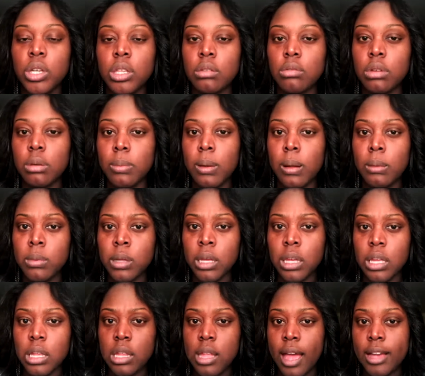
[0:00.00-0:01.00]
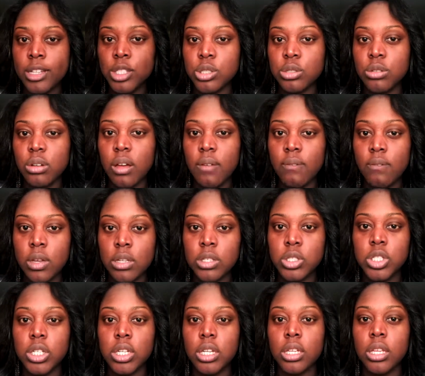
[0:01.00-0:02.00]
the Republican National
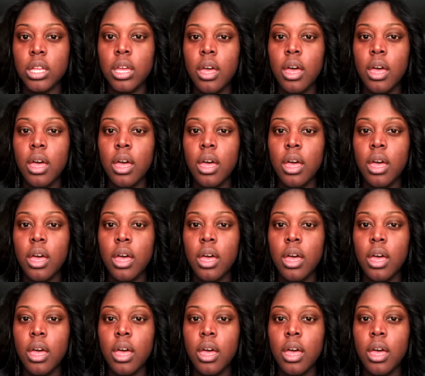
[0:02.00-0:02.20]
Convention